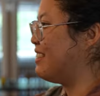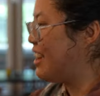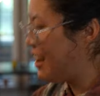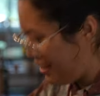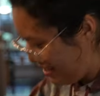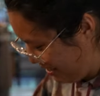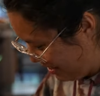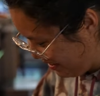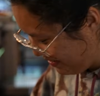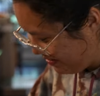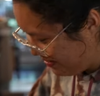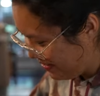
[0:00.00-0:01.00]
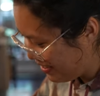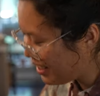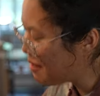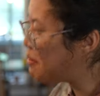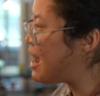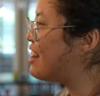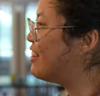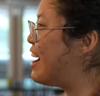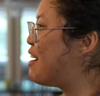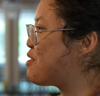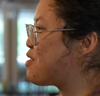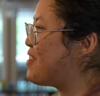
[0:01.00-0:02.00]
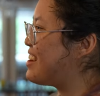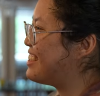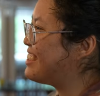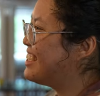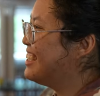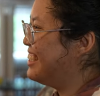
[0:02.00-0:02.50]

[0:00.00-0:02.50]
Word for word: I will see you there. But I don't have shorts.